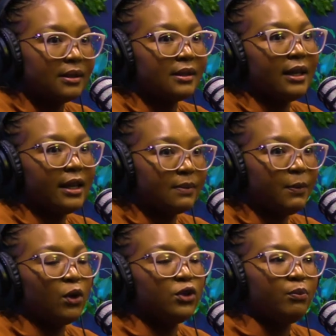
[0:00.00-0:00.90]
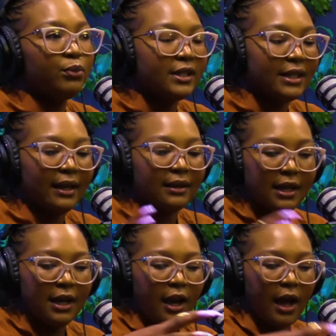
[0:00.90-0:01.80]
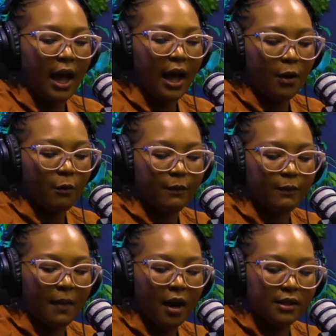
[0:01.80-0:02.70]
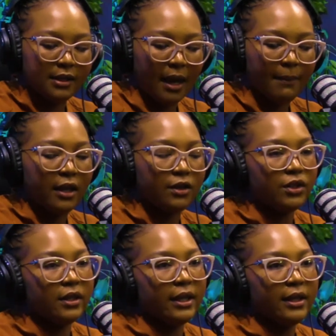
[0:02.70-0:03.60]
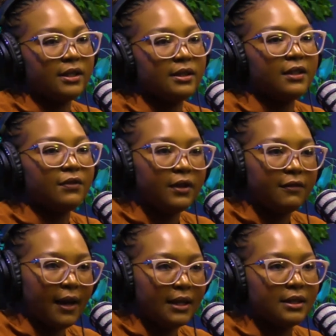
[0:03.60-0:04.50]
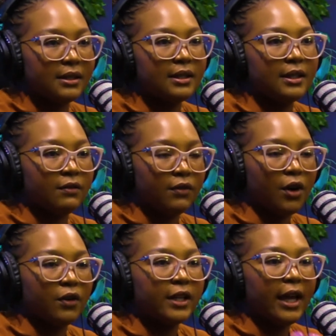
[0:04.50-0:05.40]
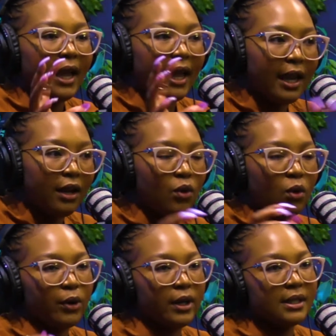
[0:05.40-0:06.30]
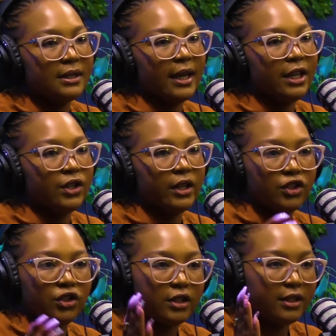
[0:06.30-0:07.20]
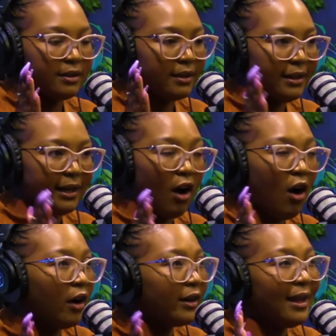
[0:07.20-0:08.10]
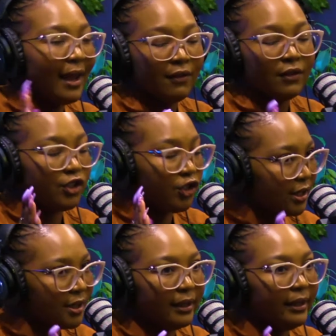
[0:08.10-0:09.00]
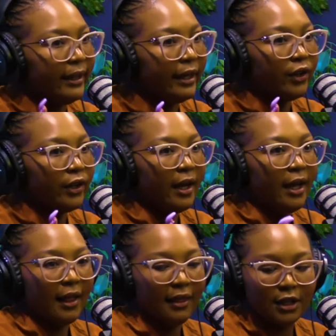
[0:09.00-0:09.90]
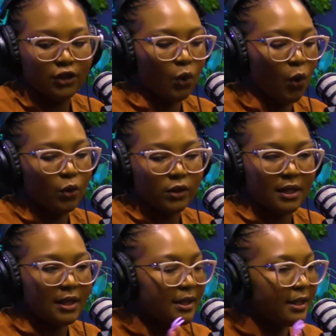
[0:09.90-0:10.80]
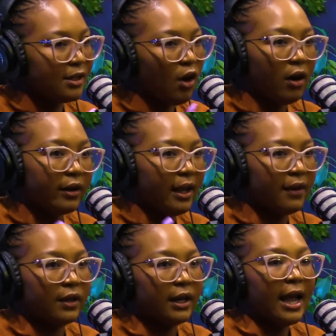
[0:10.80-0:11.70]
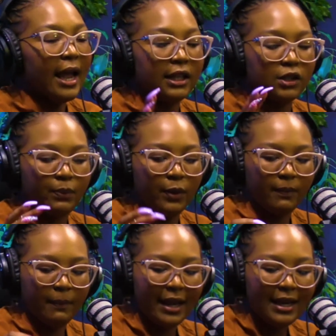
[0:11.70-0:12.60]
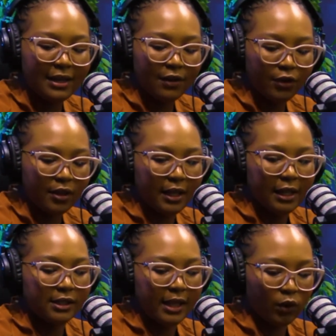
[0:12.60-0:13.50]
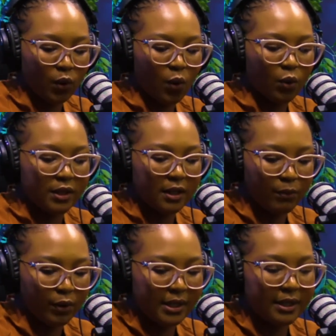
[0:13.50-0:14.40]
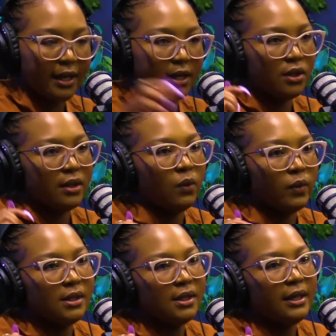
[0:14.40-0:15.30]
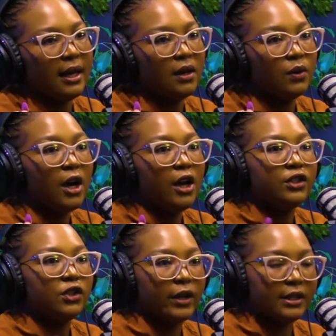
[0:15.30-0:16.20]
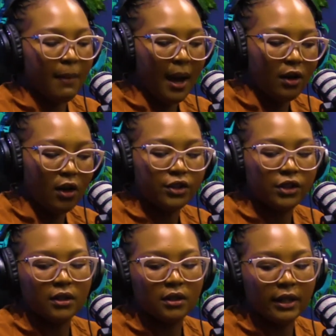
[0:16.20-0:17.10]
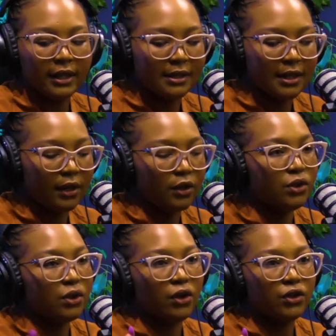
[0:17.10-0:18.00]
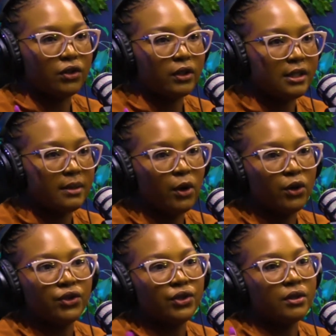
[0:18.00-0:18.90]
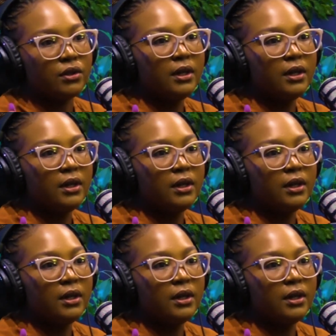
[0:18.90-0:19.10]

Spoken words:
Yes, because you present multidimensionally. There's different facets involved in your presentation. It's hardly ever just linear. This caused this. It's hardly ever. It's many different things that caused the presentation that we see now. So it's biological, it's psychosocial, it's emotional.